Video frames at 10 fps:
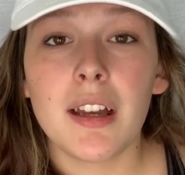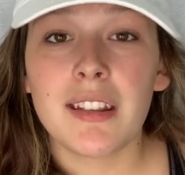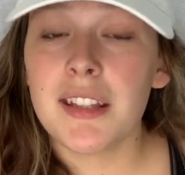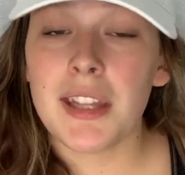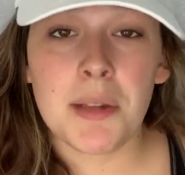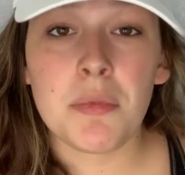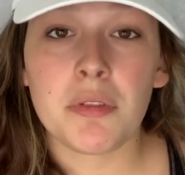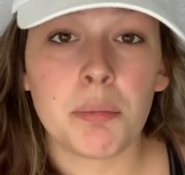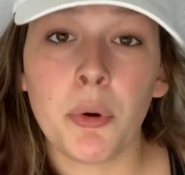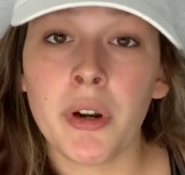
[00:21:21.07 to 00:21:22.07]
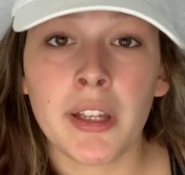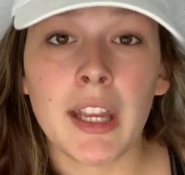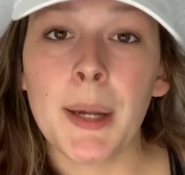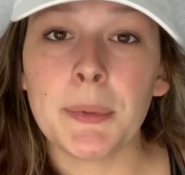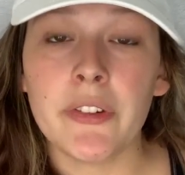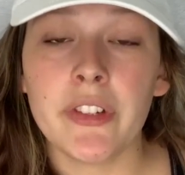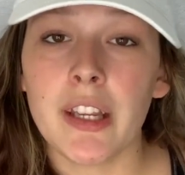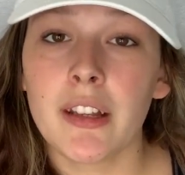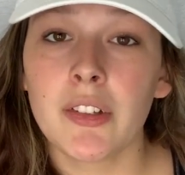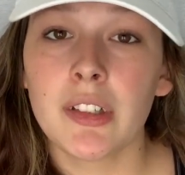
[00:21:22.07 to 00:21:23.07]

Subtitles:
These animals were born in captivity.